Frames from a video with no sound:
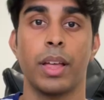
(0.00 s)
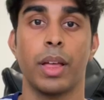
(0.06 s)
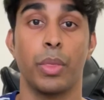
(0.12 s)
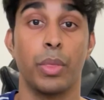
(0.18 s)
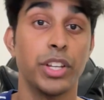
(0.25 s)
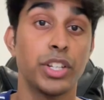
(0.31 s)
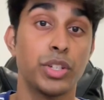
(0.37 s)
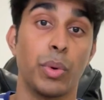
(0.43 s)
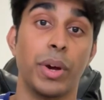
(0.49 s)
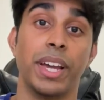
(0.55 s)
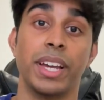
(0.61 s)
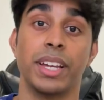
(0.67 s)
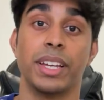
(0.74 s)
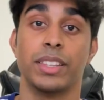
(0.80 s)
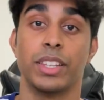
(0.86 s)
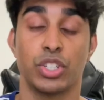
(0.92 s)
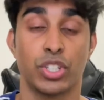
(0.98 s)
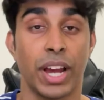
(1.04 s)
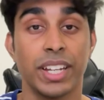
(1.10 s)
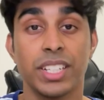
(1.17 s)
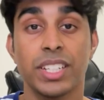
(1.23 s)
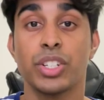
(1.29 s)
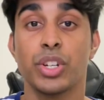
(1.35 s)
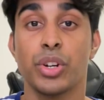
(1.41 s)
This way, the
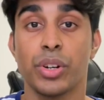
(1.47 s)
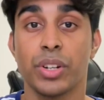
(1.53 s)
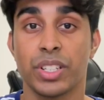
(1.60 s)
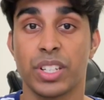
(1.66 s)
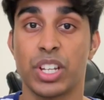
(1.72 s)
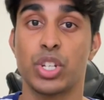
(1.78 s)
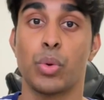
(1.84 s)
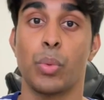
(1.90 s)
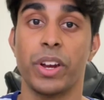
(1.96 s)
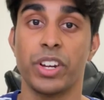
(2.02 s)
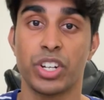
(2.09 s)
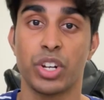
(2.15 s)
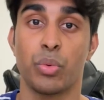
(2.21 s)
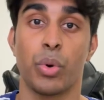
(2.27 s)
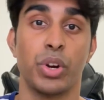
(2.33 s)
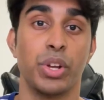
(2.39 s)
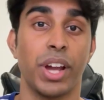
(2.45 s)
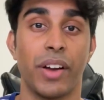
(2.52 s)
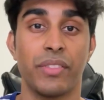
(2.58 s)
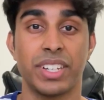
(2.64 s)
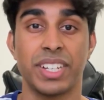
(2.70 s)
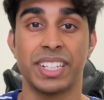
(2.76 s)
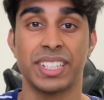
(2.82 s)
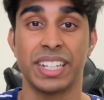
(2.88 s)
chances you're in a situation where you have to
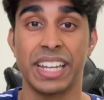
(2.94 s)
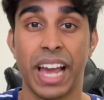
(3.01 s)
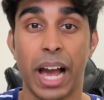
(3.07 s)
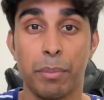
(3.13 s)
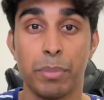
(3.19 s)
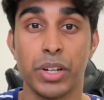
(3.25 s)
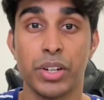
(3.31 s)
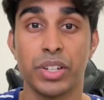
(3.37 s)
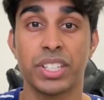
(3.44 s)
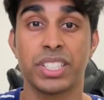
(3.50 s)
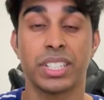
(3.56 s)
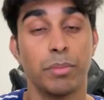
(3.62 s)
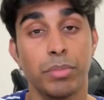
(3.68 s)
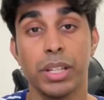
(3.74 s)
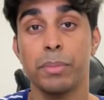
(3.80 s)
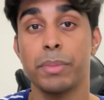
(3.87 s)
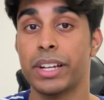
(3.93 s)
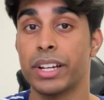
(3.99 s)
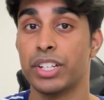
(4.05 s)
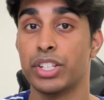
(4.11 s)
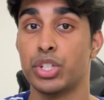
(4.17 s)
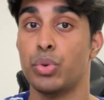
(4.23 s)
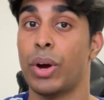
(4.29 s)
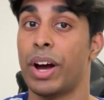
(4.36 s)
take the gap year simply
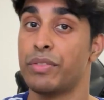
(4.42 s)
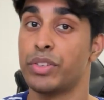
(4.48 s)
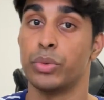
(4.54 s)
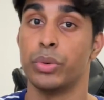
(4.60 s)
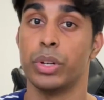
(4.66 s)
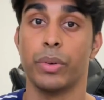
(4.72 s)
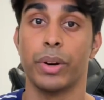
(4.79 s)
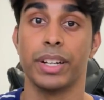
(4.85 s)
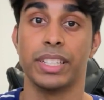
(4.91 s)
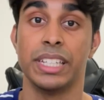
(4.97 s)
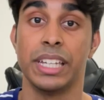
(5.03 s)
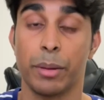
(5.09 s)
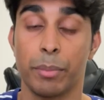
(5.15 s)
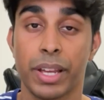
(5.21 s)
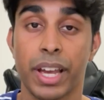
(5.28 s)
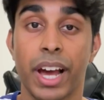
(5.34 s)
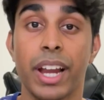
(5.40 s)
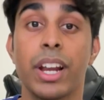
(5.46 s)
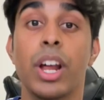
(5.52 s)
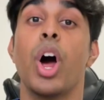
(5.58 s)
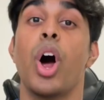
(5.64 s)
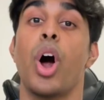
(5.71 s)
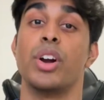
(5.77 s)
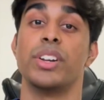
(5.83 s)
because you have to rewrite the MCAT
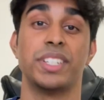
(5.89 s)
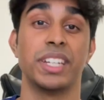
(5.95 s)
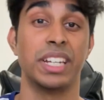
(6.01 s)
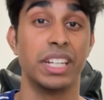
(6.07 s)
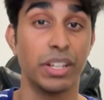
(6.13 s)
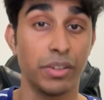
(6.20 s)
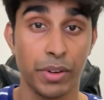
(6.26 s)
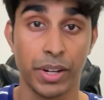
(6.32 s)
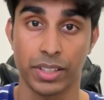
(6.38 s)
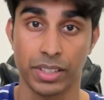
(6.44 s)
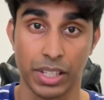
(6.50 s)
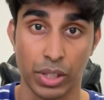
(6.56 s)
are significantly